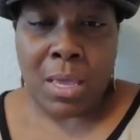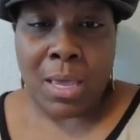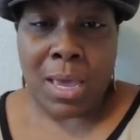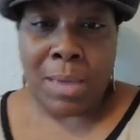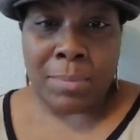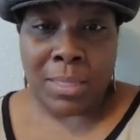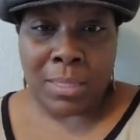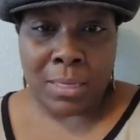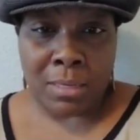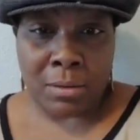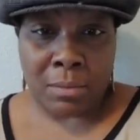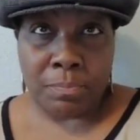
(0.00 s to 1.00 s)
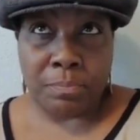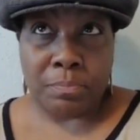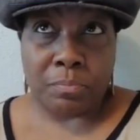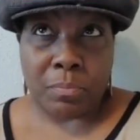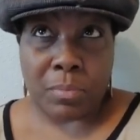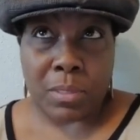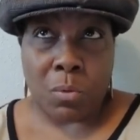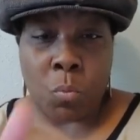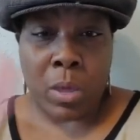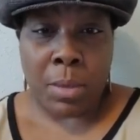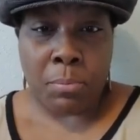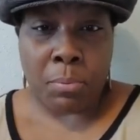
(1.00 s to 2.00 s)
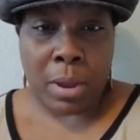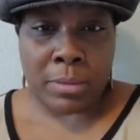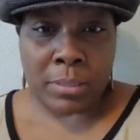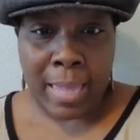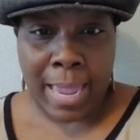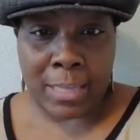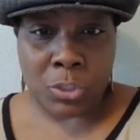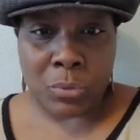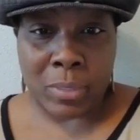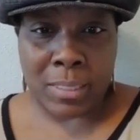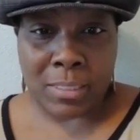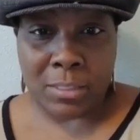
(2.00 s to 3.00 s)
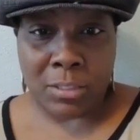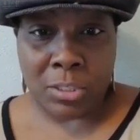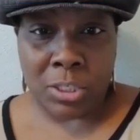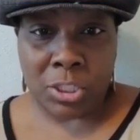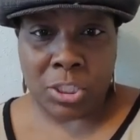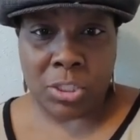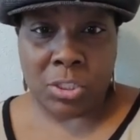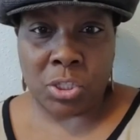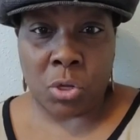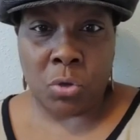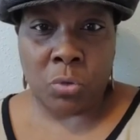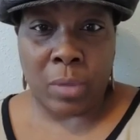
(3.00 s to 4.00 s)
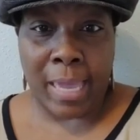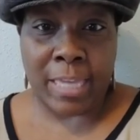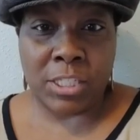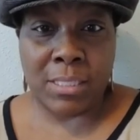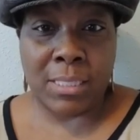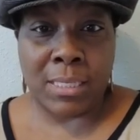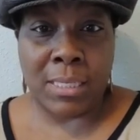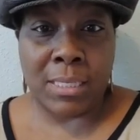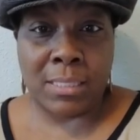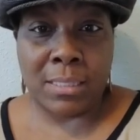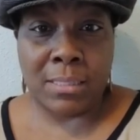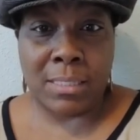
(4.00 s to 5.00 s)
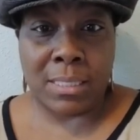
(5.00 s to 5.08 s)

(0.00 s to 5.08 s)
In the web browser address, it should show HTTPS